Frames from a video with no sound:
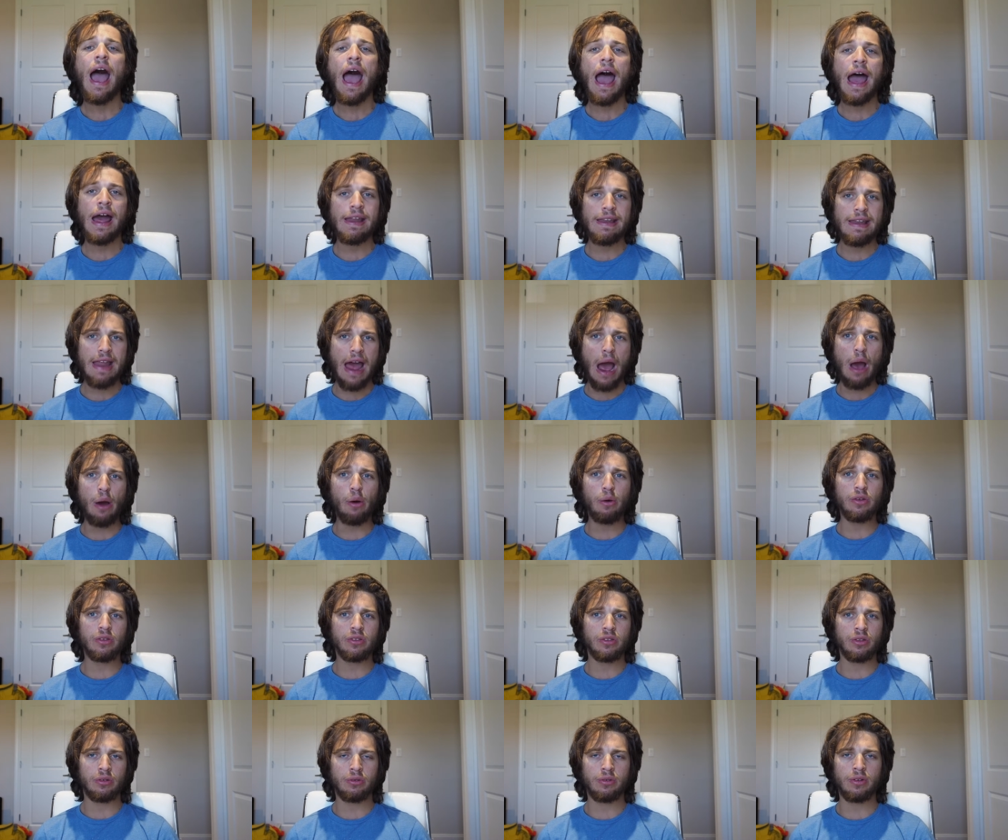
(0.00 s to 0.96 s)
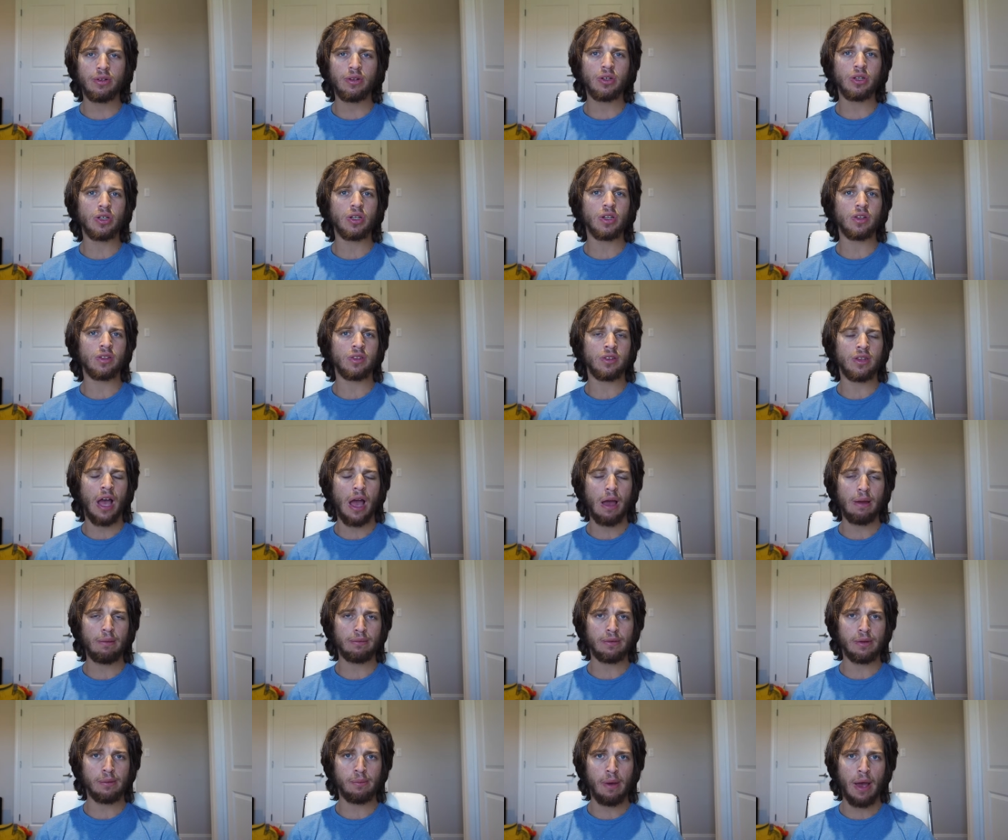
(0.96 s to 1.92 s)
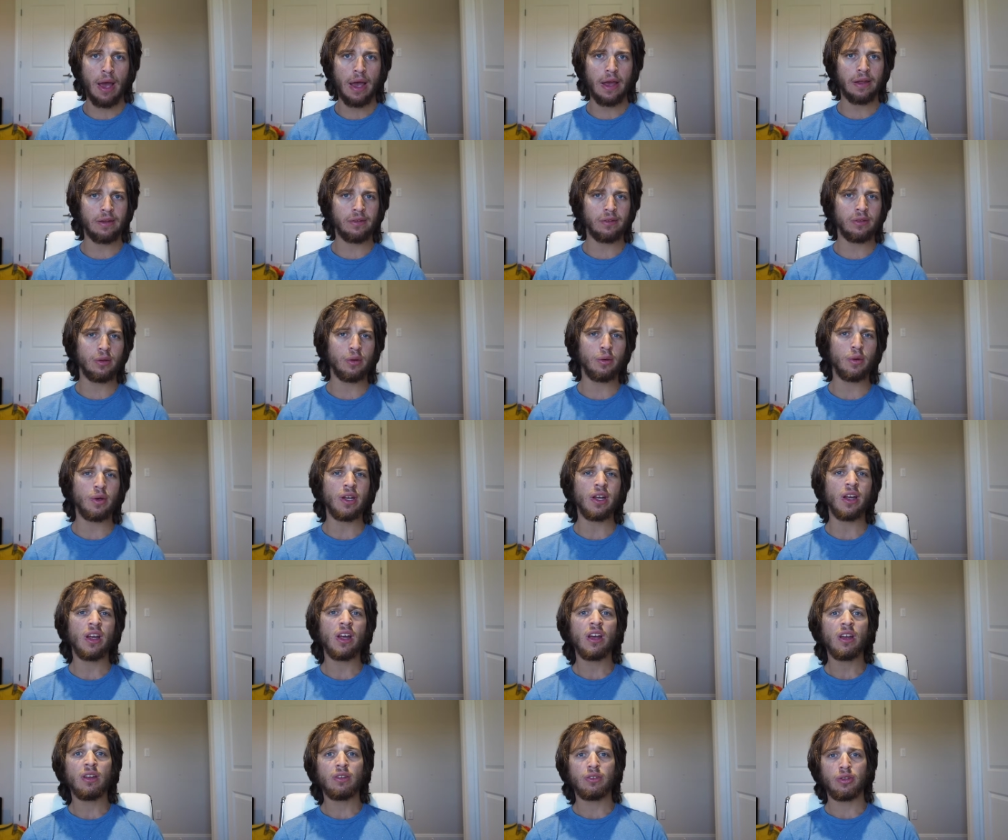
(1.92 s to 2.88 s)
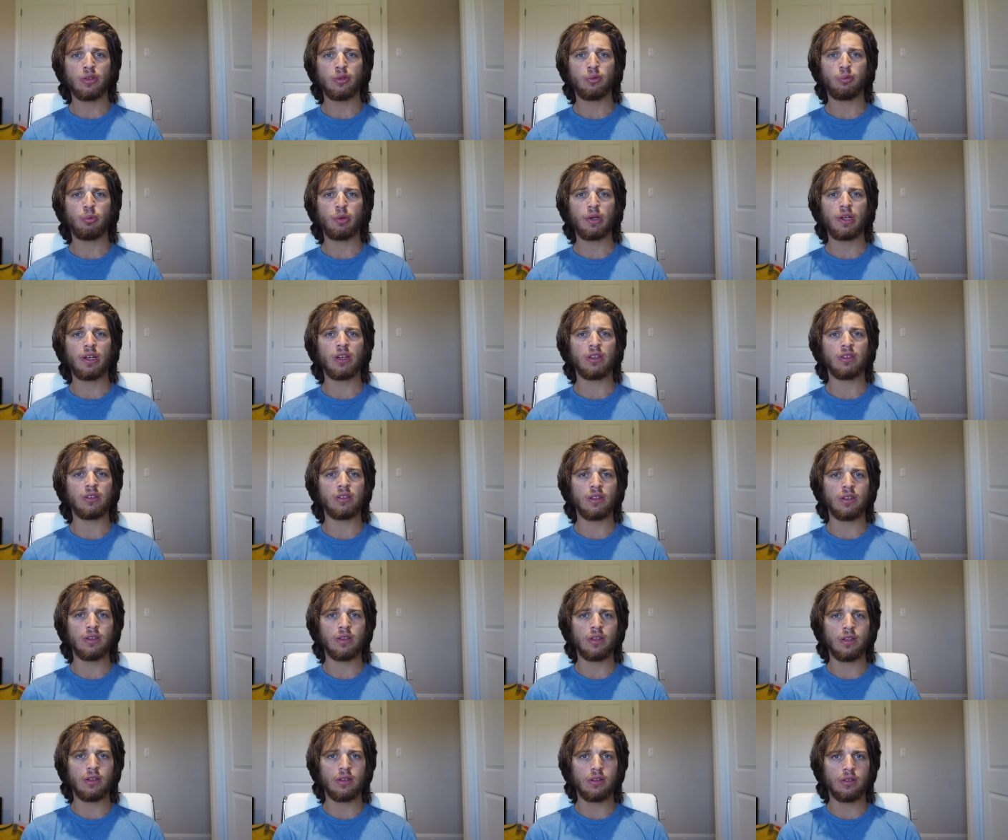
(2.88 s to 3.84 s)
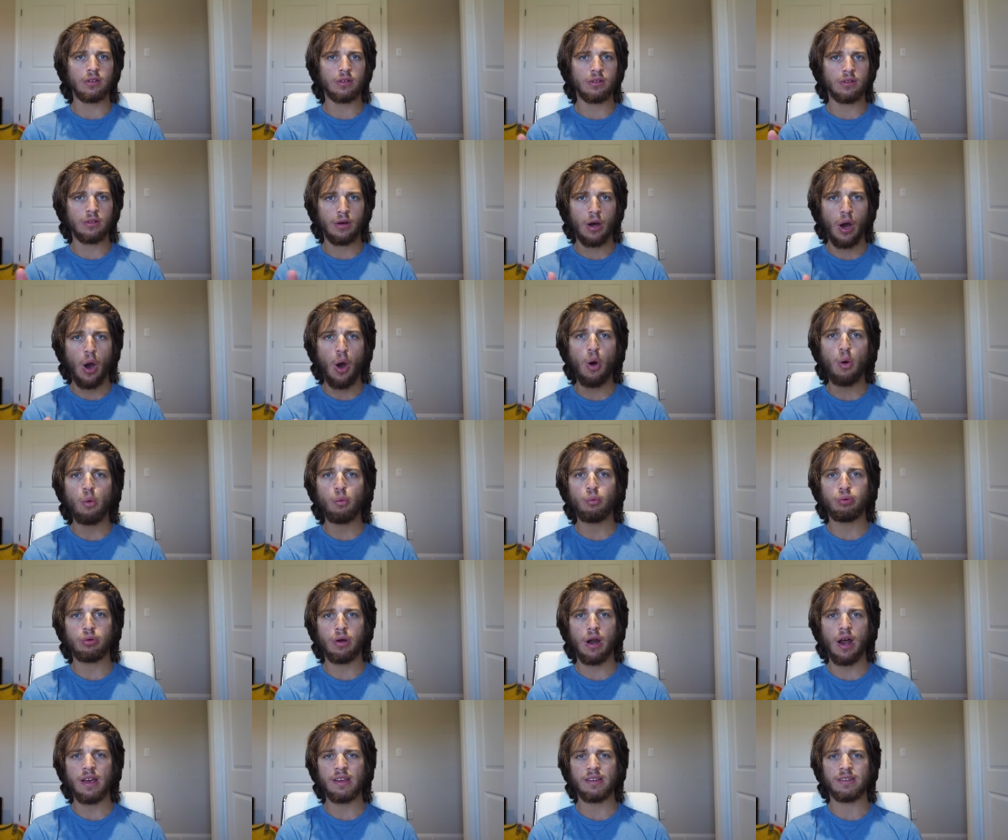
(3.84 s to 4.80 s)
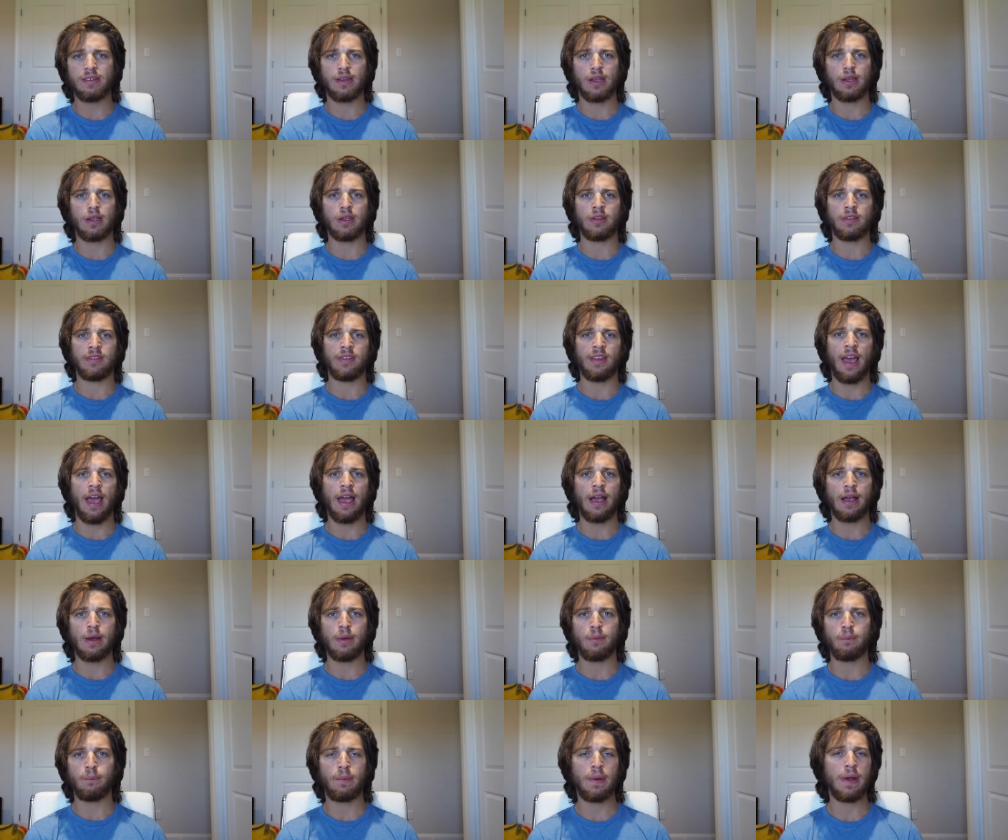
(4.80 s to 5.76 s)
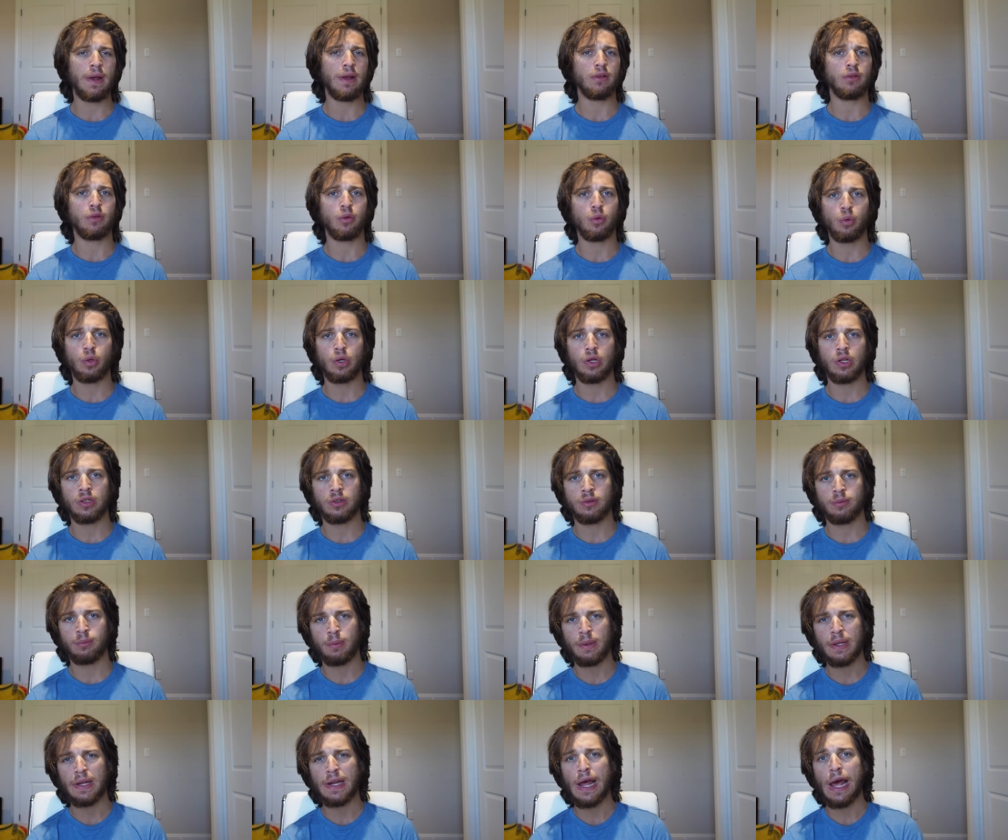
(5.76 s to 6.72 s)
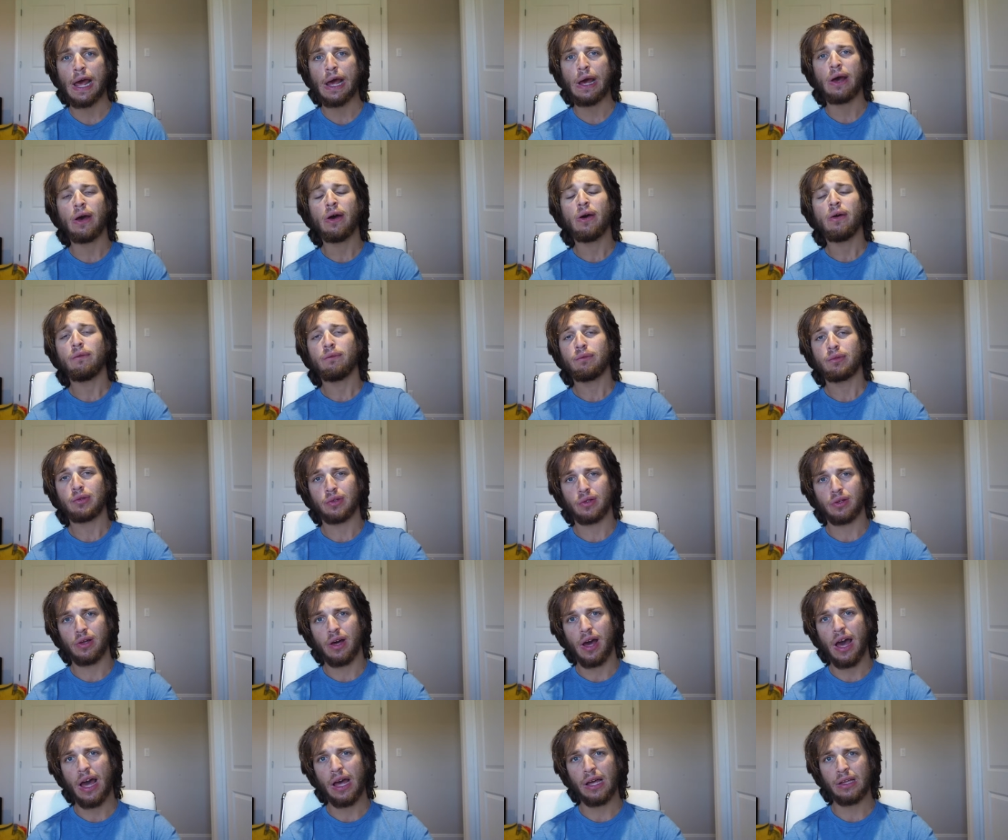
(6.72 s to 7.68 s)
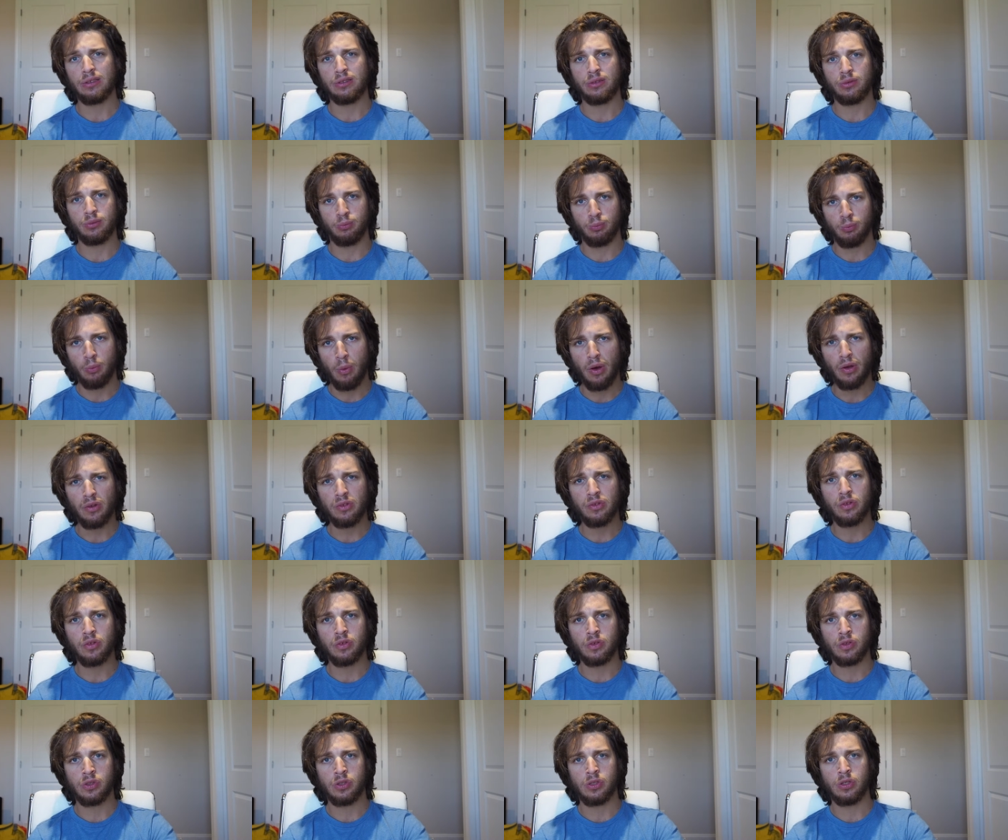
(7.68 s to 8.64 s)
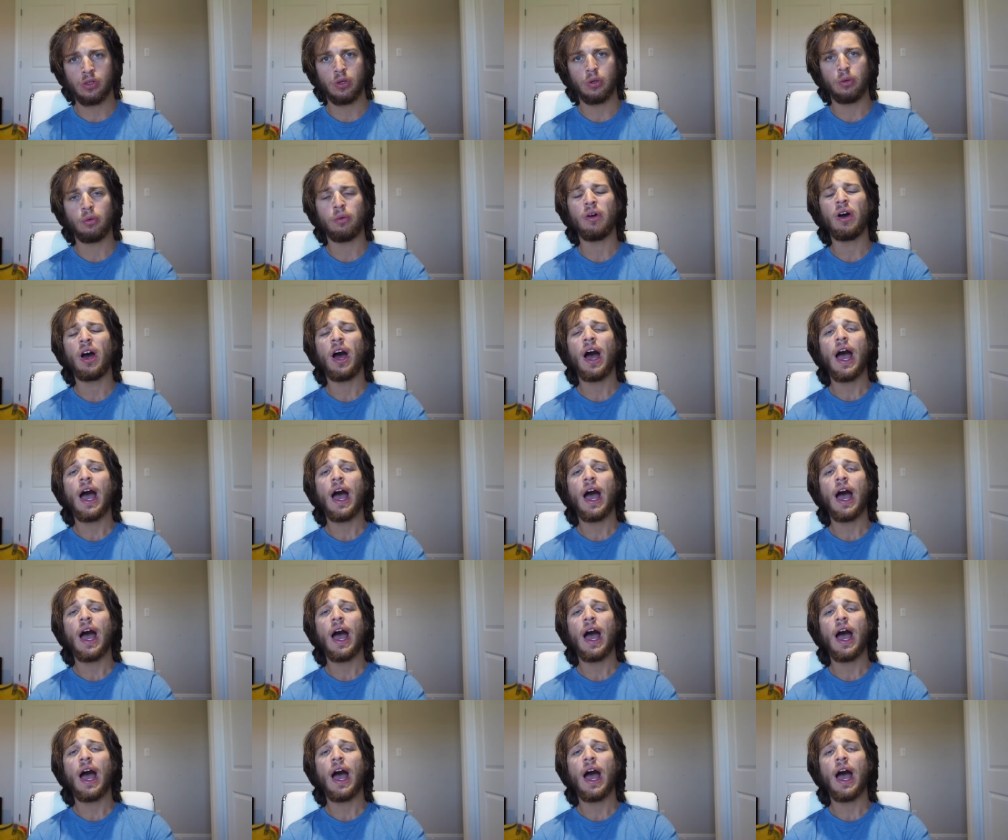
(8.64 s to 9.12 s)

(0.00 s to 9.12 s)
and now is a really good time to buy into it just because of the low price that it's at compared to what it's been at for the last month or two.